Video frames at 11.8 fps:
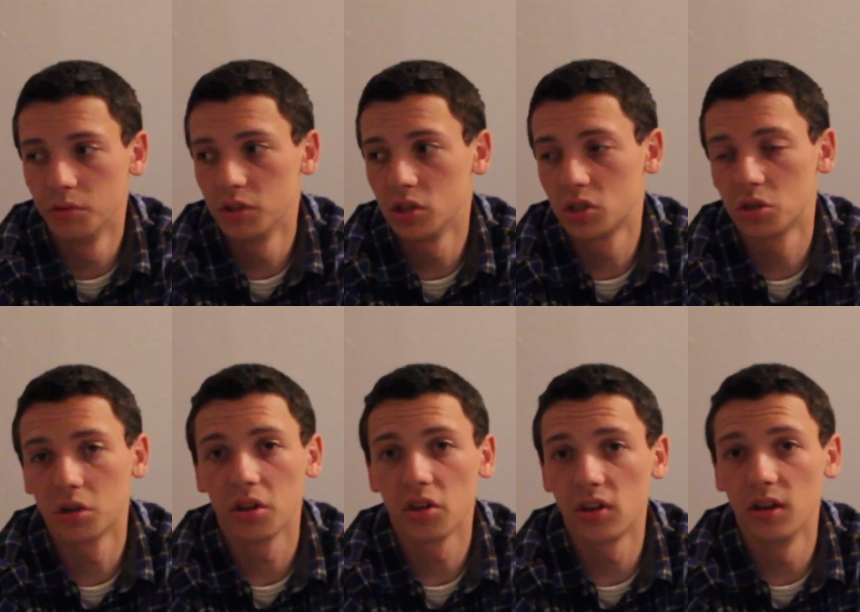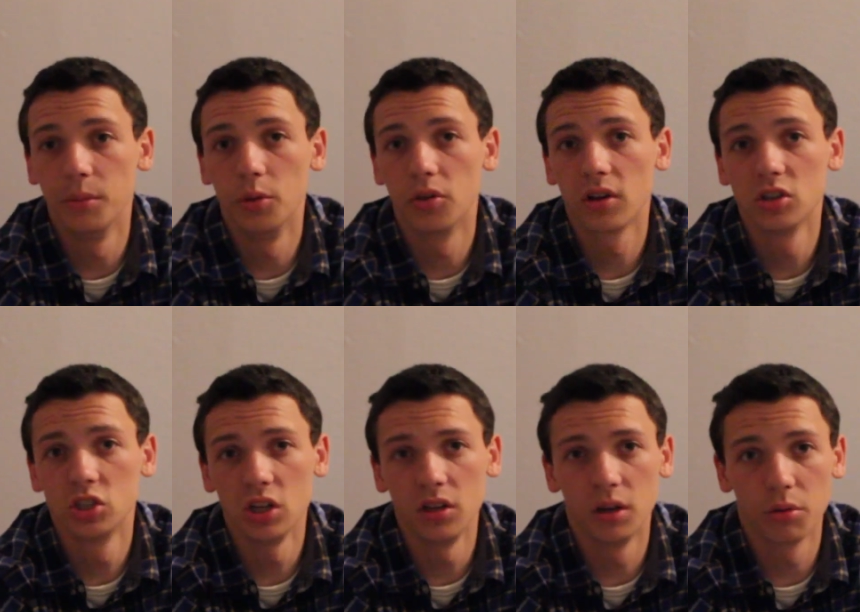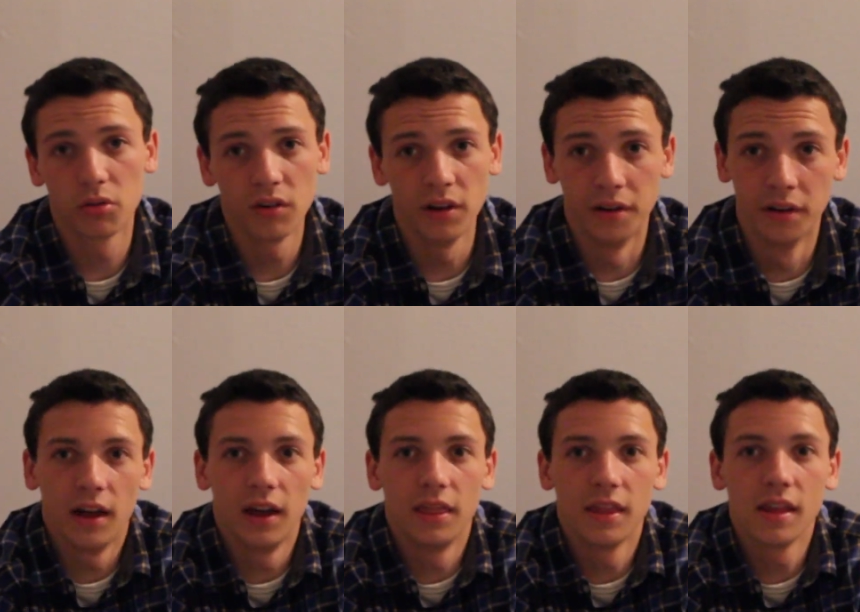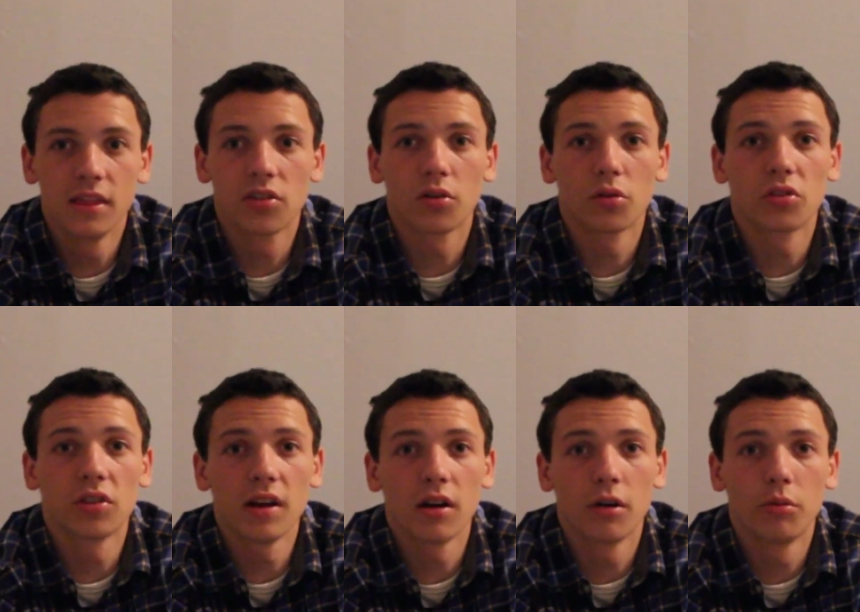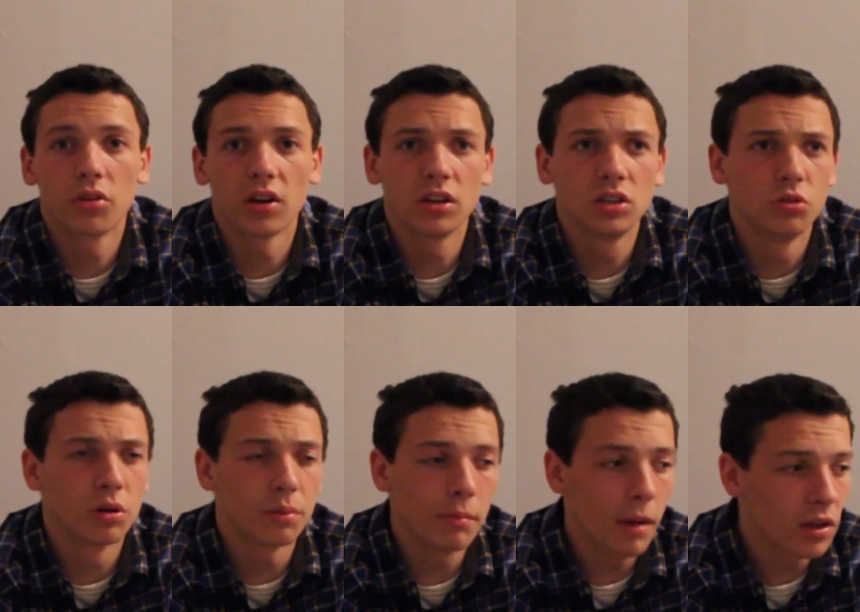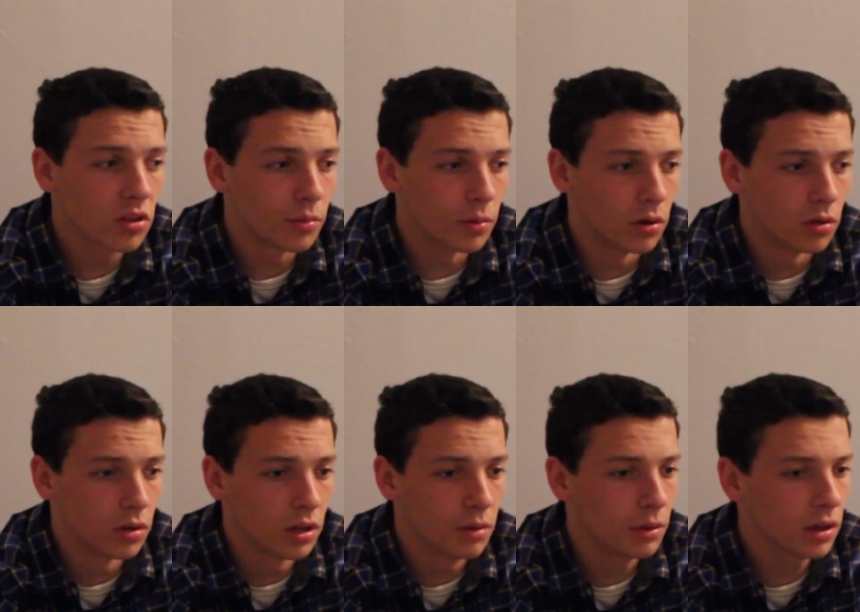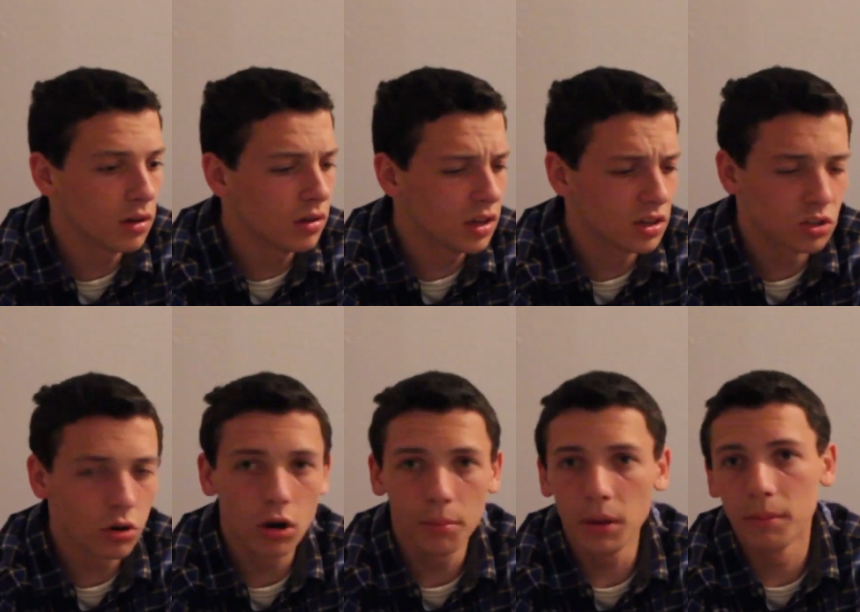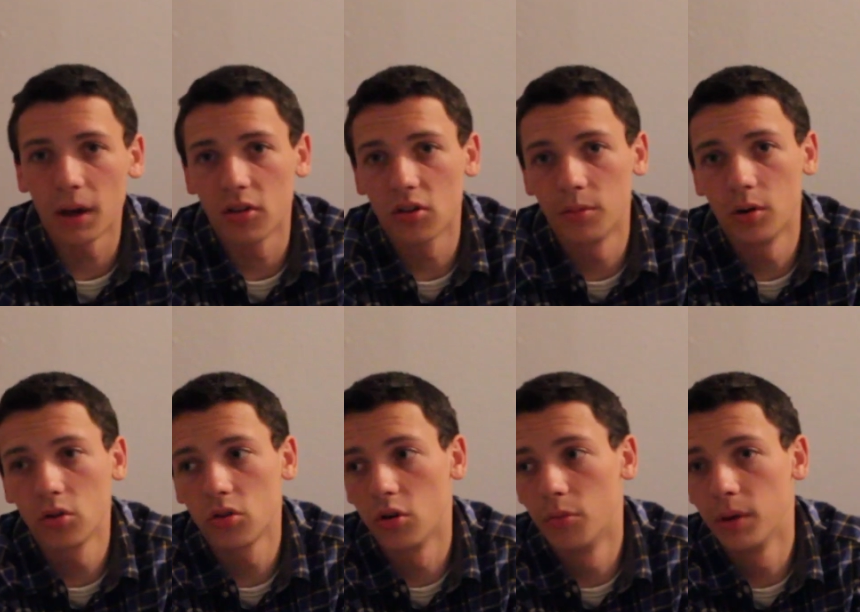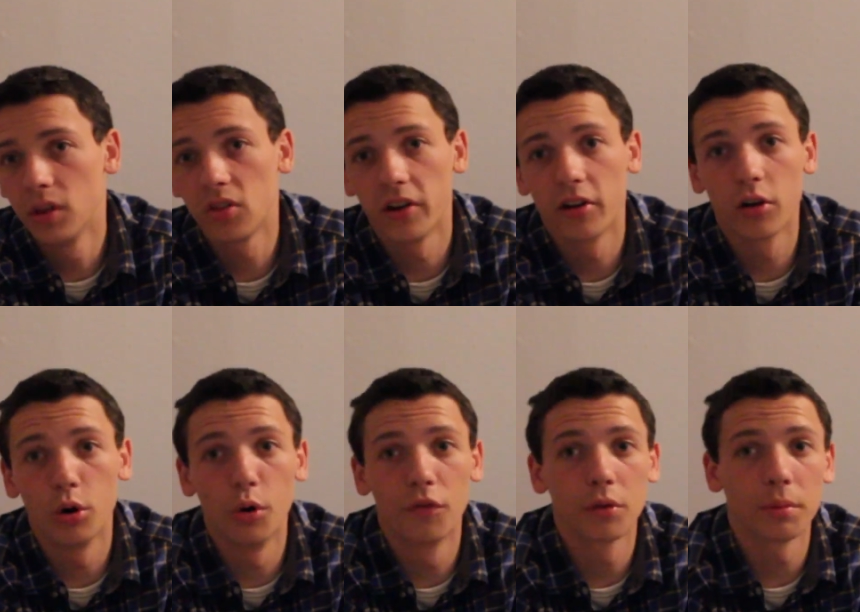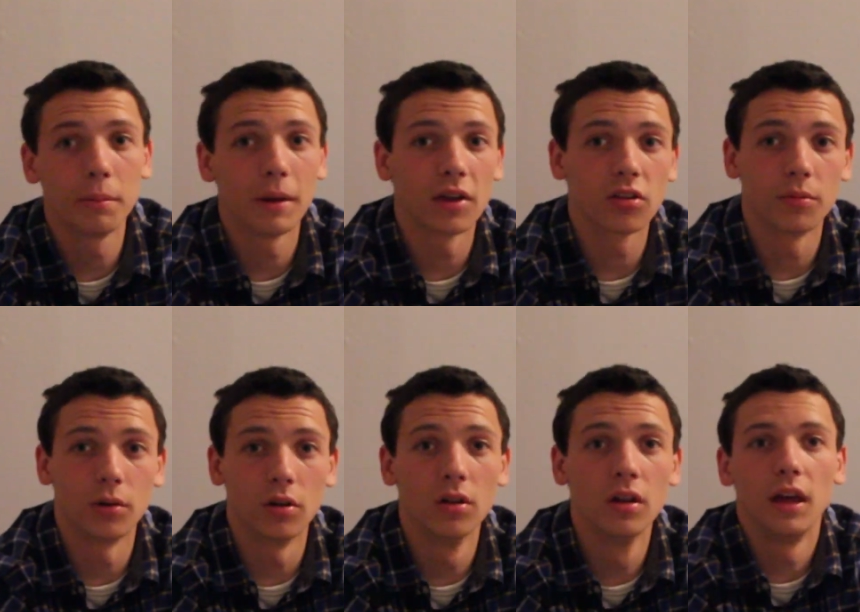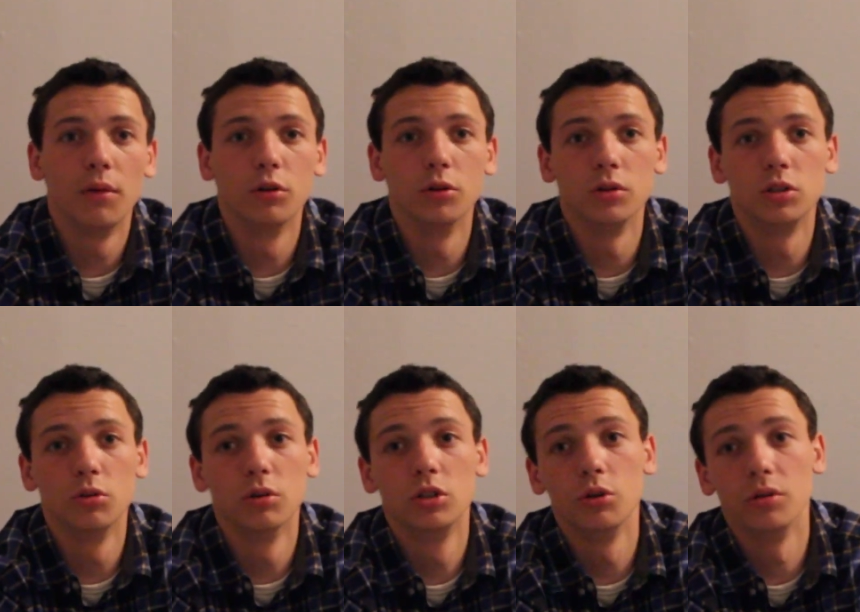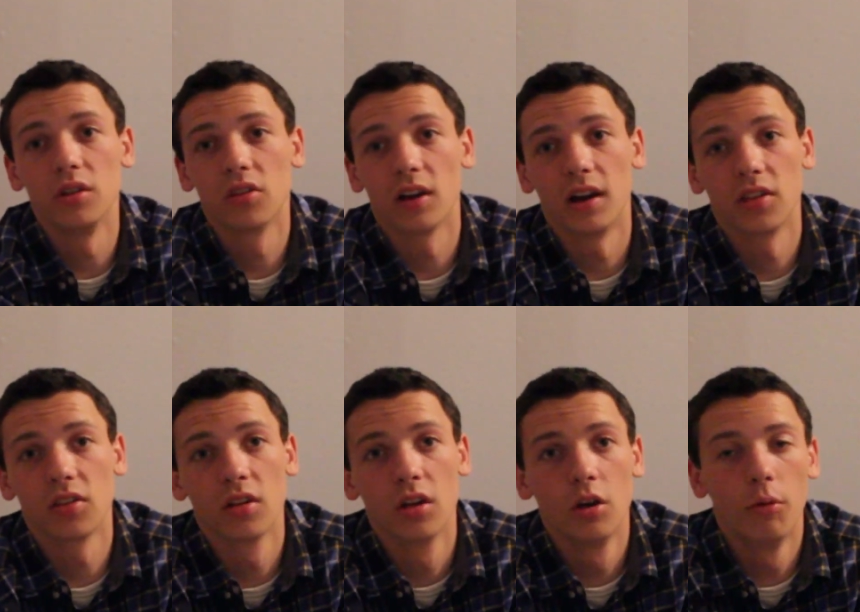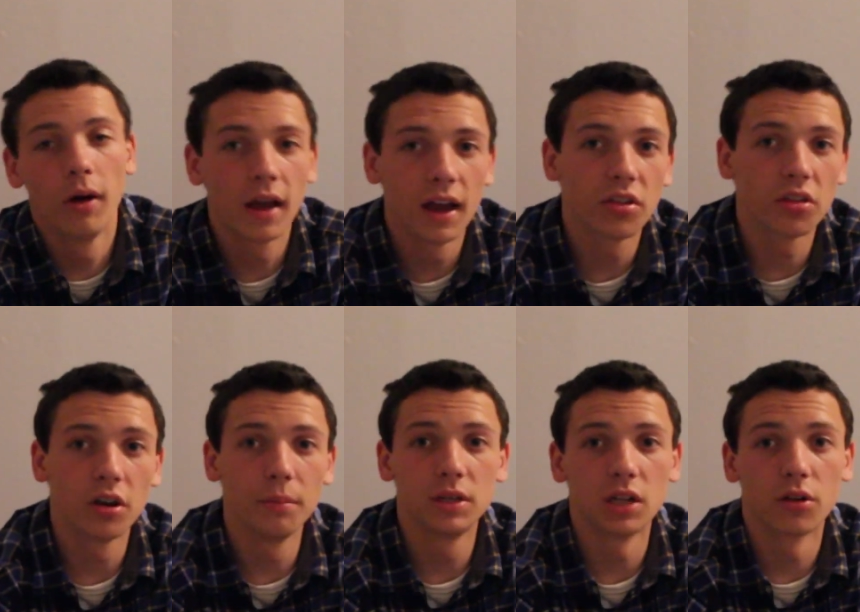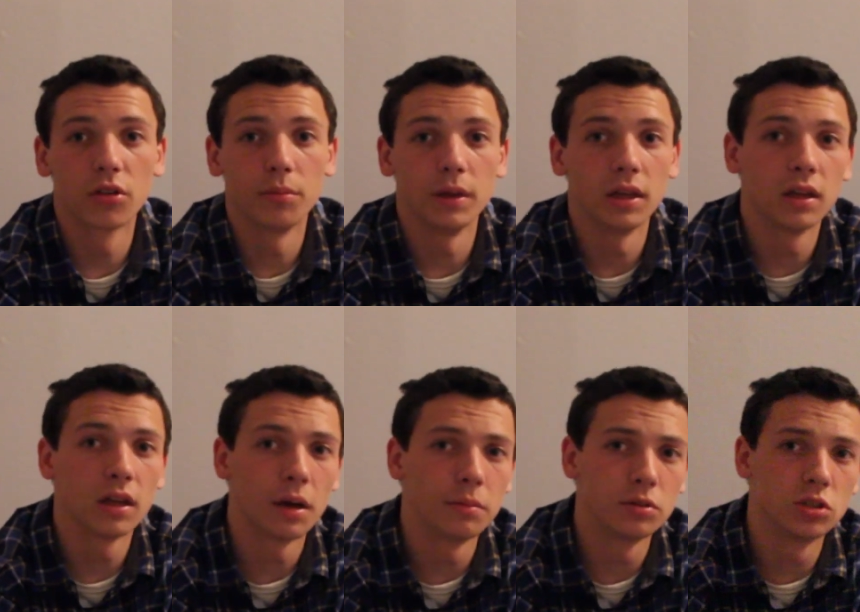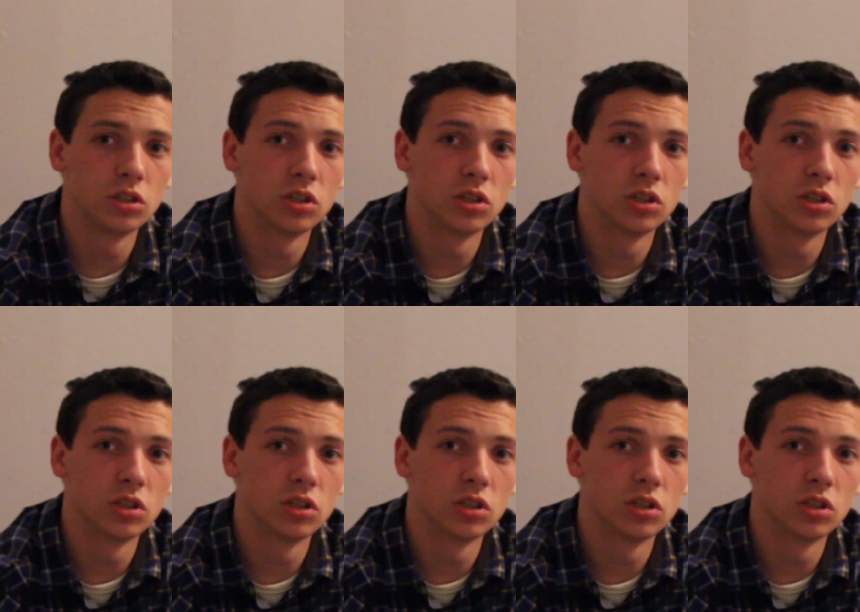we just sort of listened to music and chill, and it was fun. And then this girl, Sarah, was like, do you want to play basketball? And I'm like, oh yeah, sure, I'll play basketball. So me and Sarah go over to play basketball, and we're doing 2-on-2 with these guys. One guy's a little bit taller than me. I'm